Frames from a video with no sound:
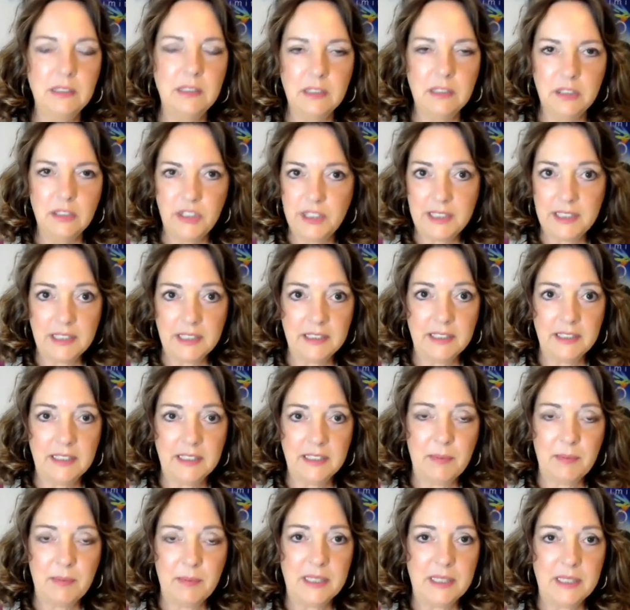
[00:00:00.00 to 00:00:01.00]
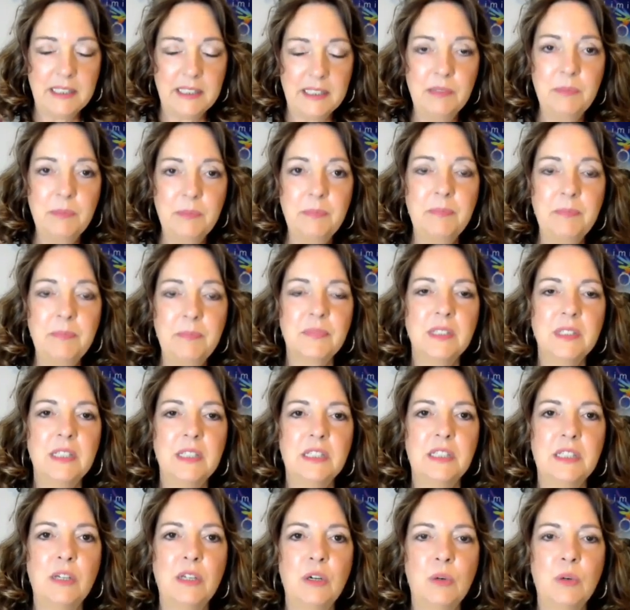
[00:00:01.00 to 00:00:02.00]
she said, did I miss him?
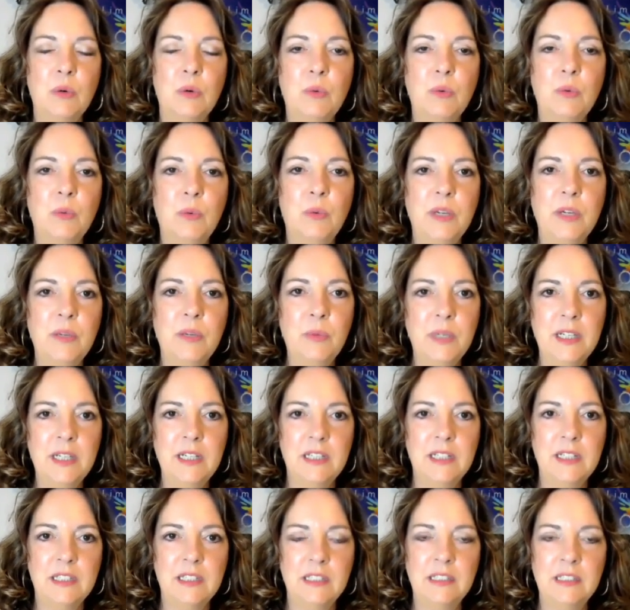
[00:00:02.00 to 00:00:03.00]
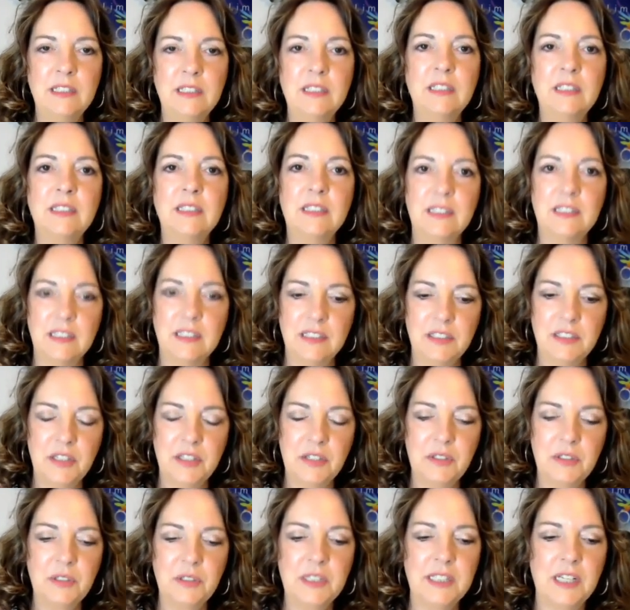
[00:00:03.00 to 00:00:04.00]
So we went in, did
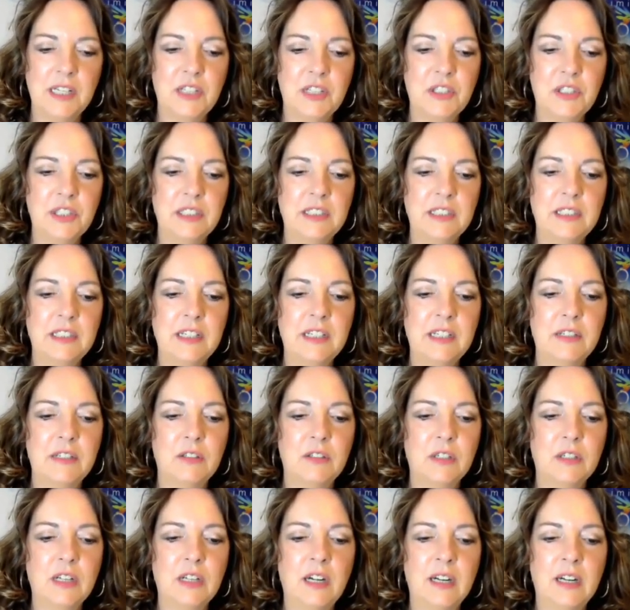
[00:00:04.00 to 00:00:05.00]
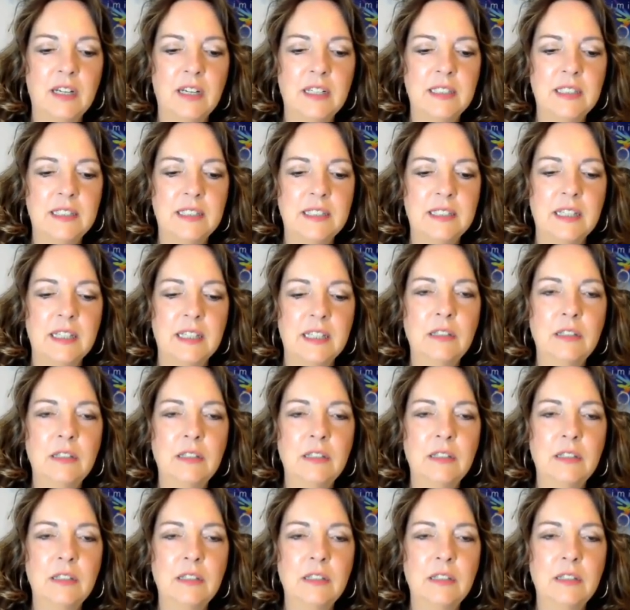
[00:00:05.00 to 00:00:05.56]
another session, and her guide said,